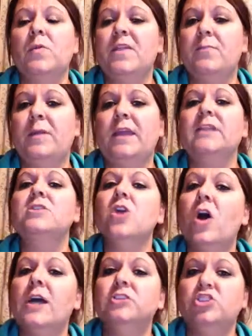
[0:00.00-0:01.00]
with me,
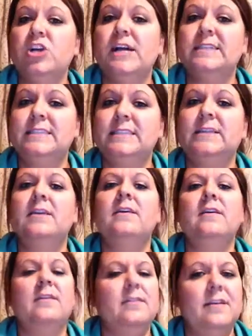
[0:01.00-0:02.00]
not just
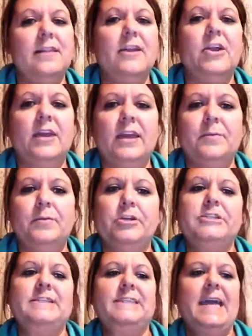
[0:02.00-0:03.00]
the letter E
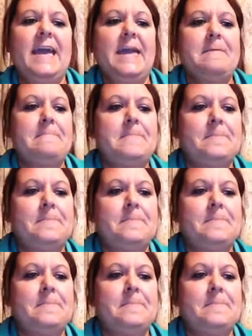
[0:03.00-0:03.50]
per se.